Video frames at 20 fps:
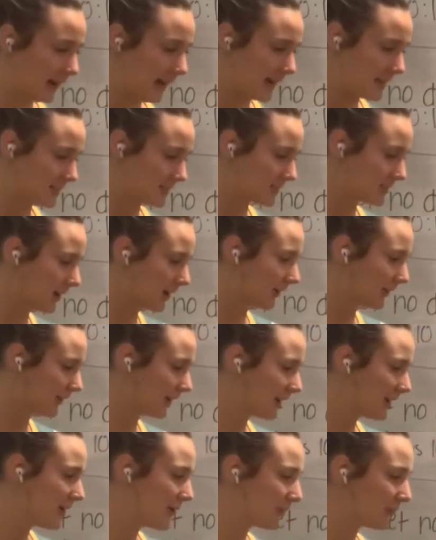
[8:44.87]
And so
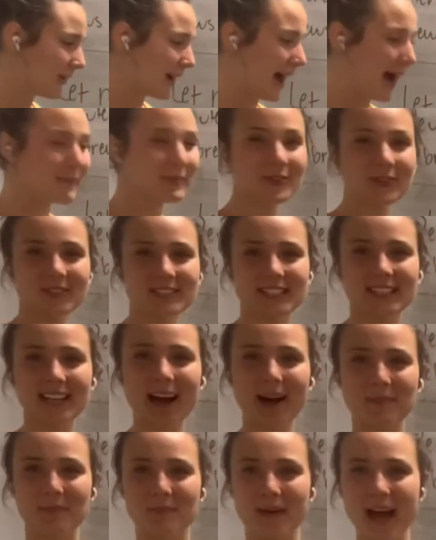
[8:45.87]
what happened was he
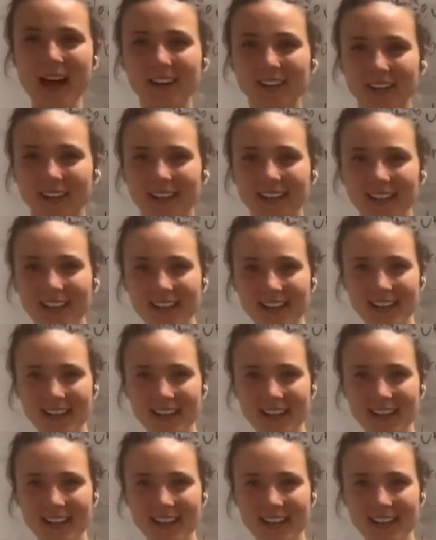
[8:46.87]
got better.